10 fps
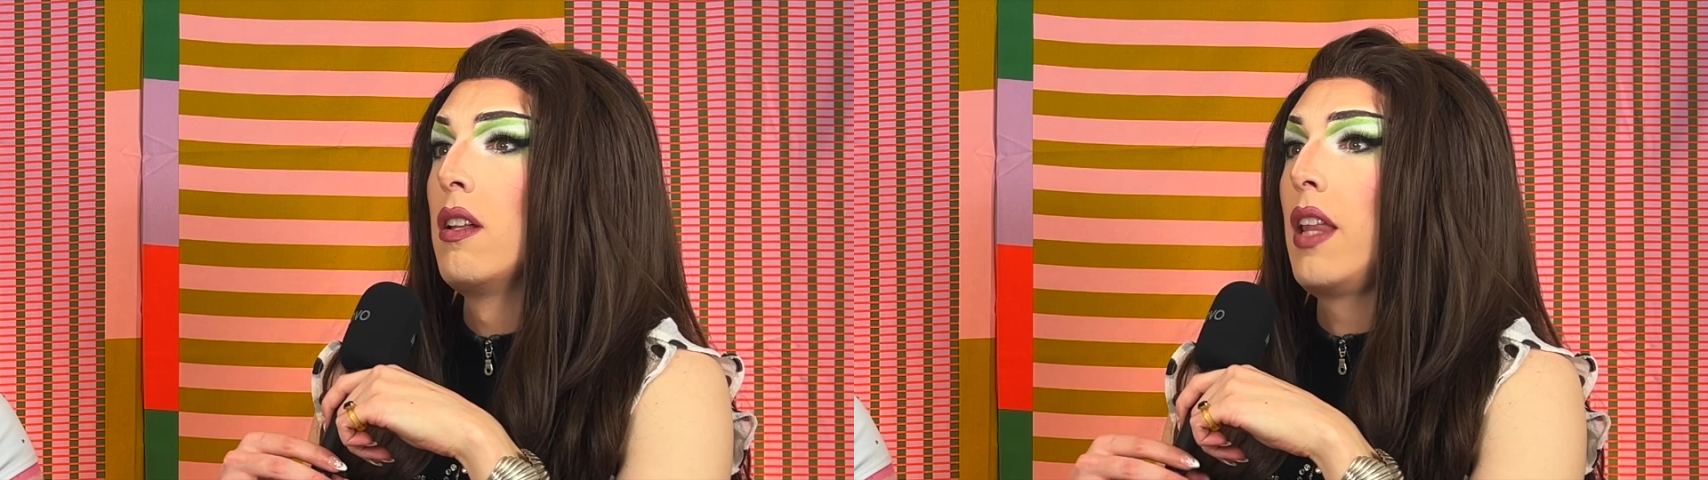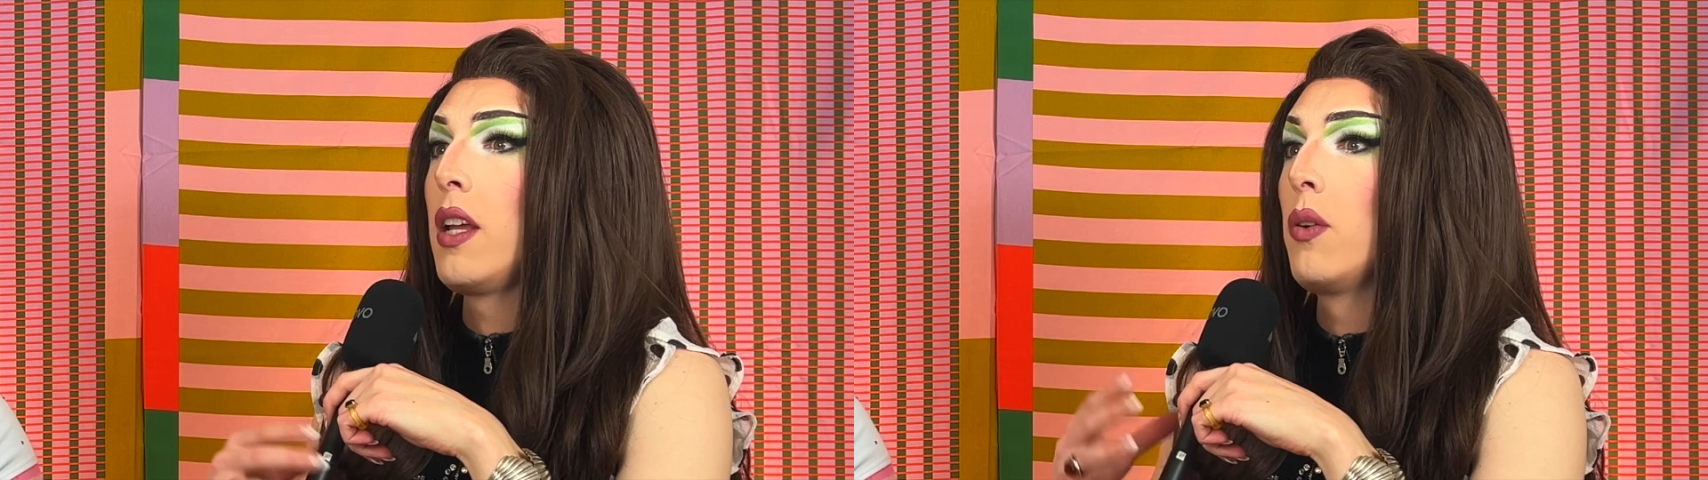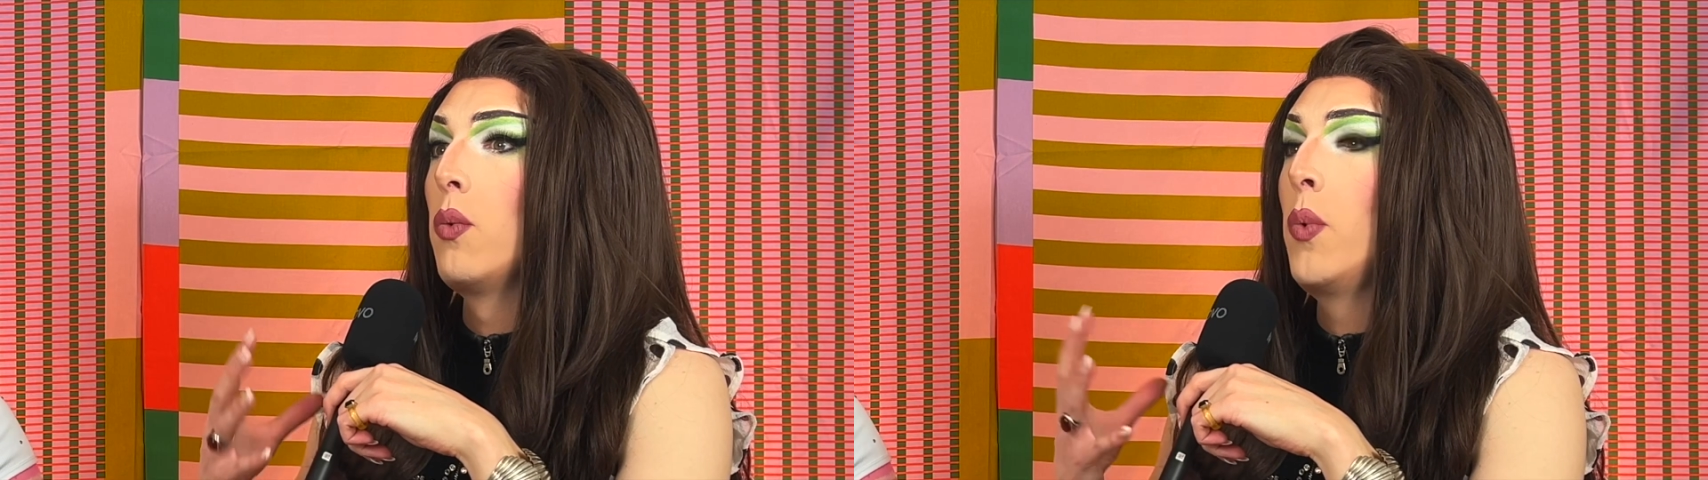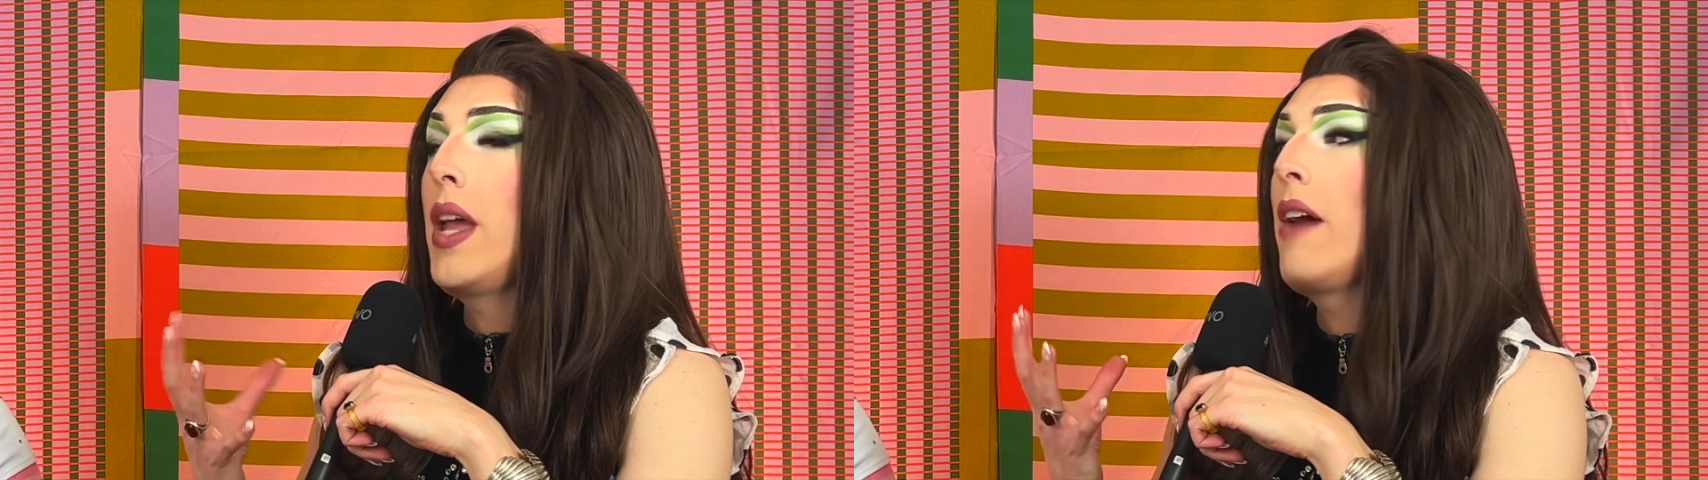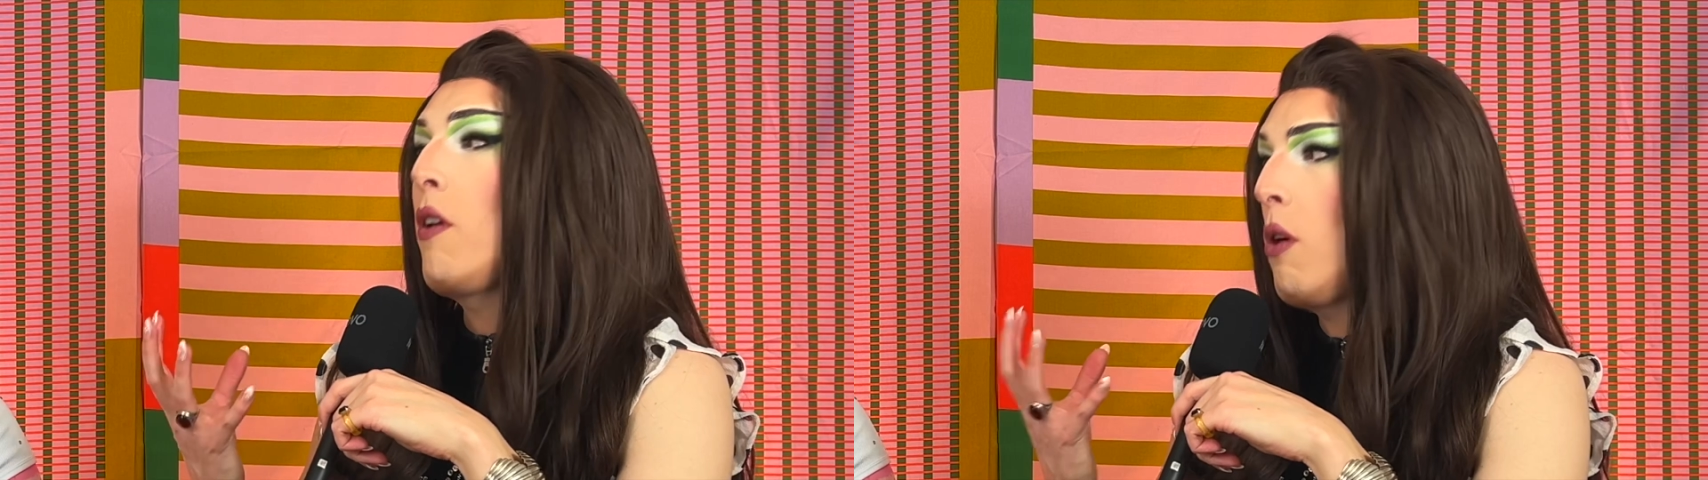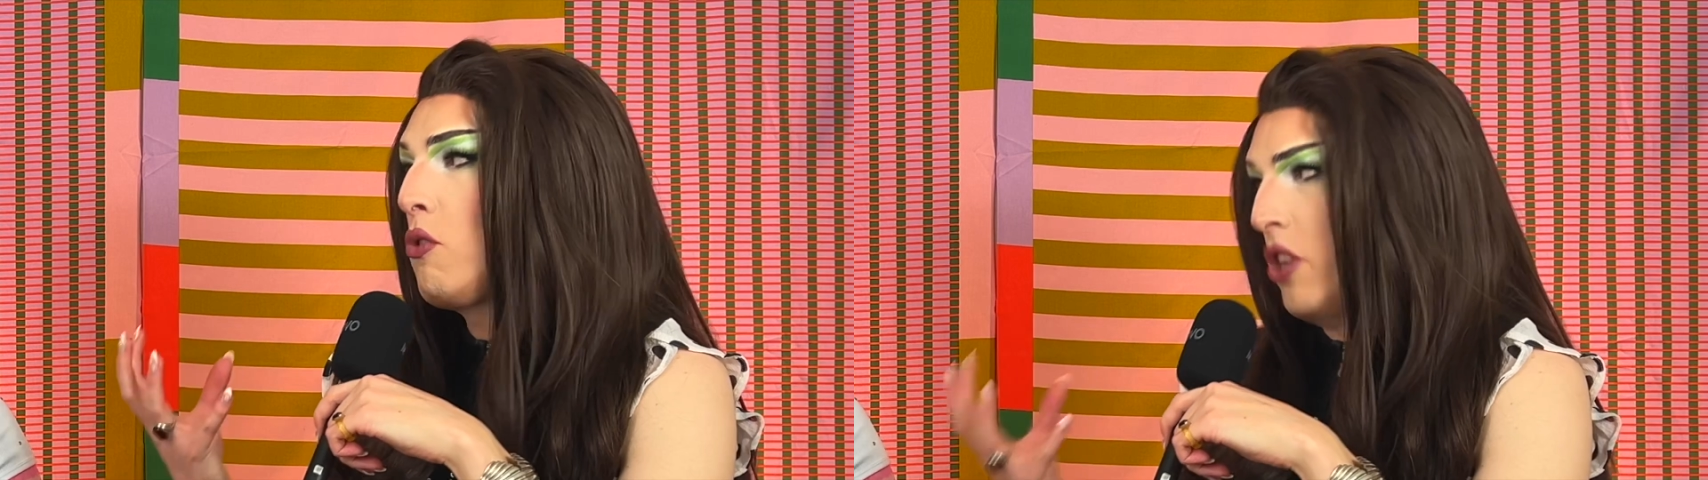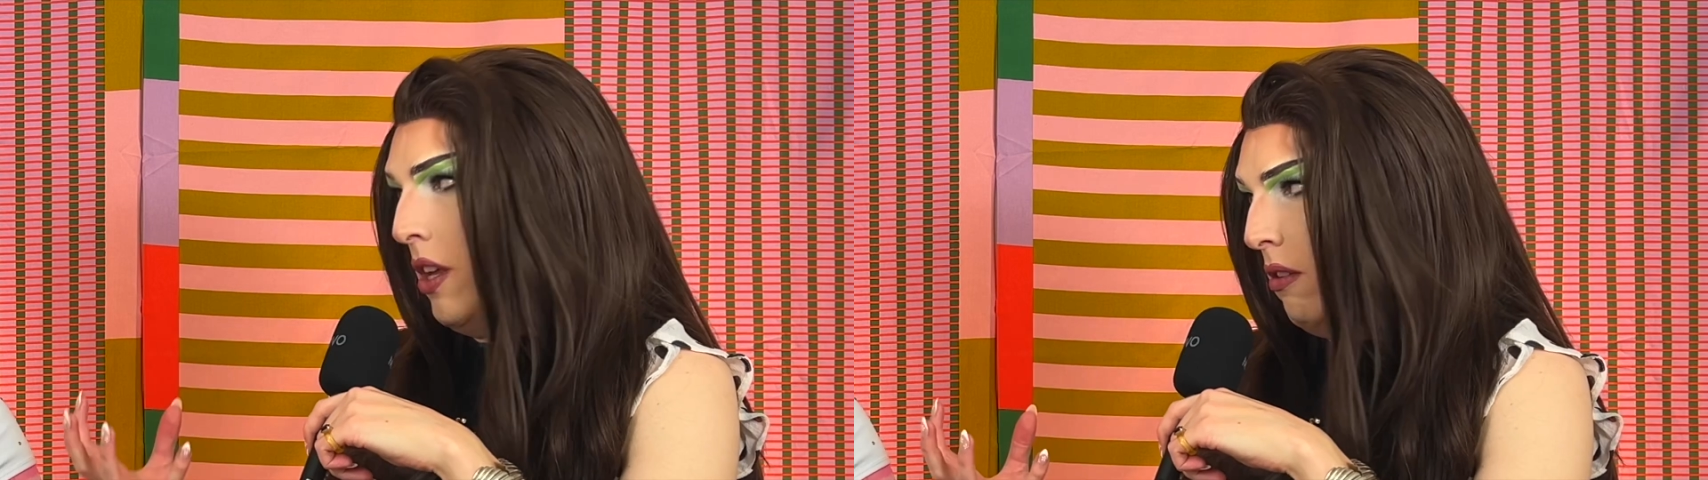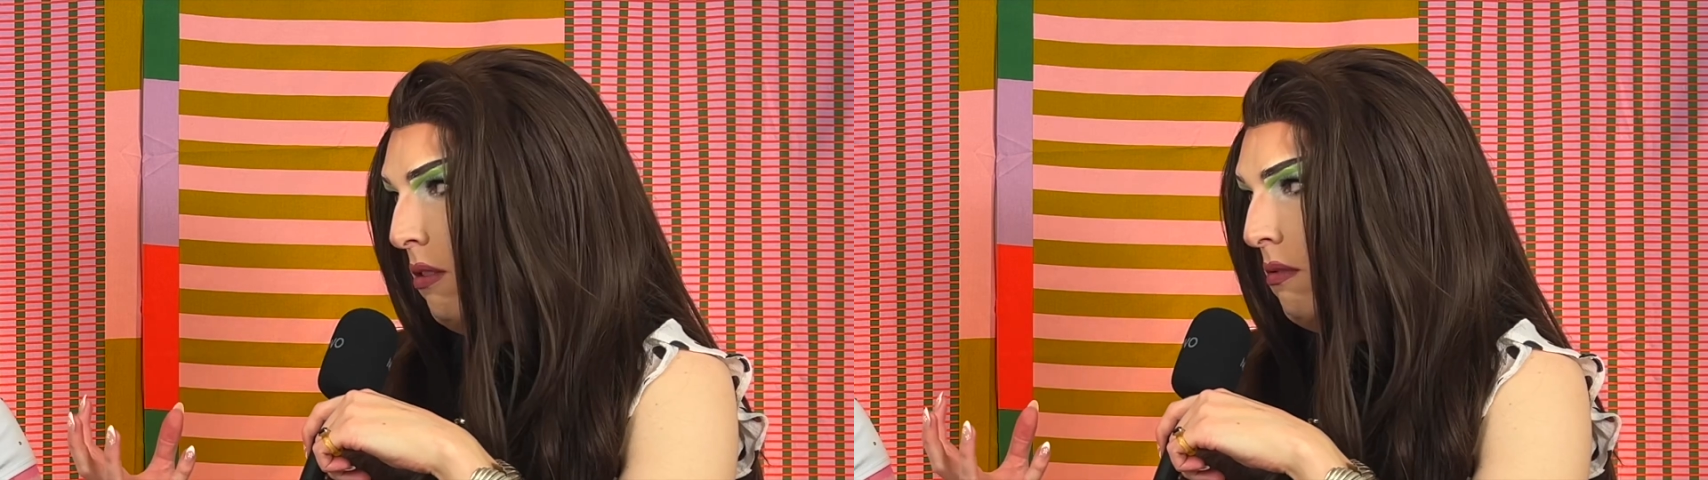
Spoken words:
like, we have our own channel.